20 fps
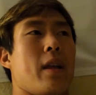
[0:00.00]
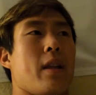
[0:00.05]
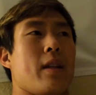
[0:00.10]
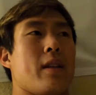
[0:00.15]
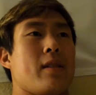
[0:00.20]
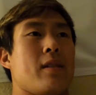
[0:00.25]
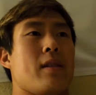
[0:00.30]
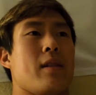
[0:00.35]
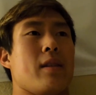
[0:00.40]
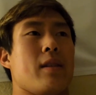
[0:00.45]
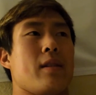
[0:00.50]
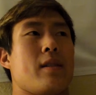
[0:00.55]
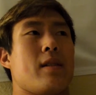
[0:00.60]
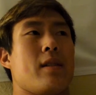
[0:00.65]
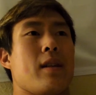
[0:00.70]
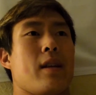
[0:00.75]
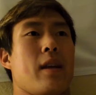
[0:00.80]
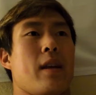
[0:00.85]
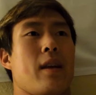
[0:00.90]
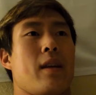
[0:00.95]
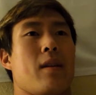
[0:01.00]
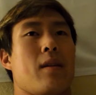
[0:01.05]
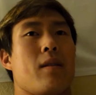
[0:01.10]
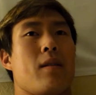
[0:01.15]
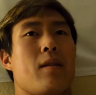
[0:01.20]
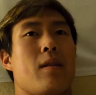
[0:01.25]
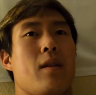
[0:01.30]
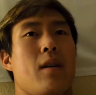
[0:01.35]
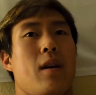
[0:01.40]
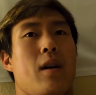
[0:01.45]
Let's see, let's see.
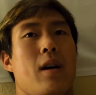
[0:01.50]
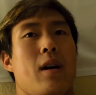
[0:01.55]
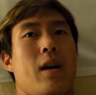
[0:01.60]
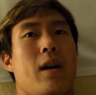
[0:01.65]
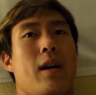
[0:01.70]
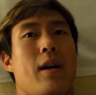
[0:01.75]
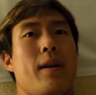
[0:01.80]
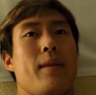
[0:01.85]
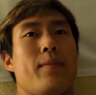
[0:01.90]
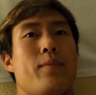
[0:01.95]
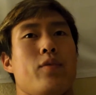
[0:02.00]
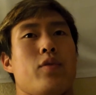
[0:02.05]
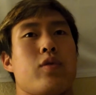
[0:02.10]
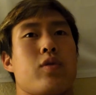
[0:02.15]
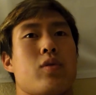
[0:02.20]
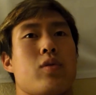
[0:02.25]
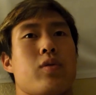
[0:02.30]
Um,